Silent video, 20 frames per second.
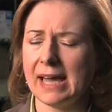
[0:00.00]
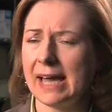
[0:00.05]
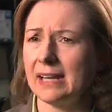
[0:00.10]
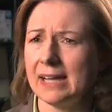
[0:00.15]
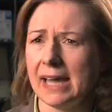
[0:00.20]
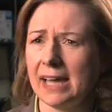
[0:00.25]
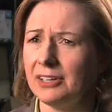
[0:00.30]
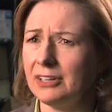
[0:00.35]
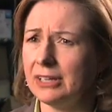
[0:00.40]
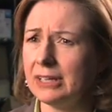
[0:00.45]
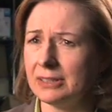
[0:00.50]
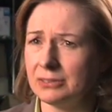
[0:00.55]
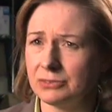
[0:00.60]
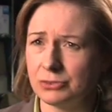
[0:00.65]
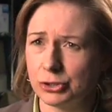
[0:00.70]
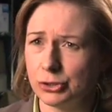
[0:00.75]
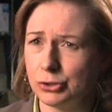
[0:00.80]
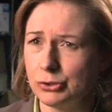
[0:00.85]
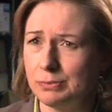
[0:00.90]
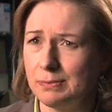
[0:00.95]
how, how, do you get
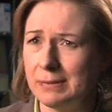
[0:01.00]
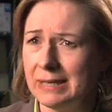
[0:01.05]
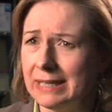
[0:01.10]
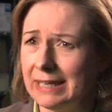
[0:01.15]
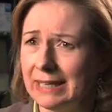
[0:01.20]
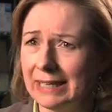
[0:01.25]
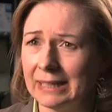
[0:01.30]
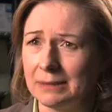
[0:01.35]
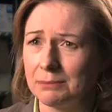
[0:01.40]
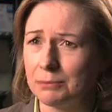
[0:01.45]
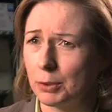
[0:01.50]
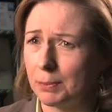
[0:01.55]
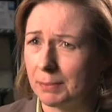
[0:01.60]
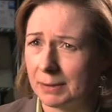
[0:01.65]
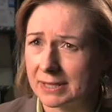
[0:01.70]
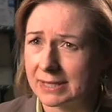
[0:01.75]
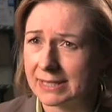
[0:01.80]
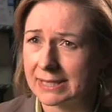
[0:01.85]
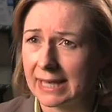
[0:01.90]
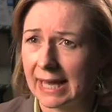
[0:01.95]
true meaning and
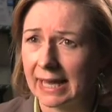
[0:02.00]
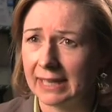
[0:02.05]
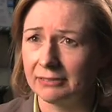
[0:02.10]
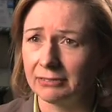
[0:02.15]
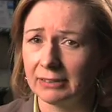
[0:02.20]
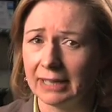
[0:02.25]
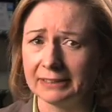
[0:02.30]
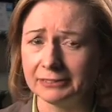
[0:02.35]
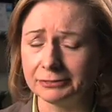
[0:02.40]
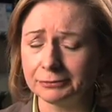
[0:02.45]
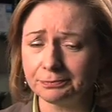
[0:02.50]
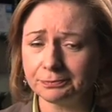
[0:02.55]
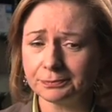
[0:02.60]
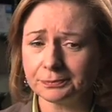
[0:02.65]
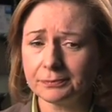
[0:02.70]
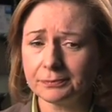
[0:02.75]
purpose out of life?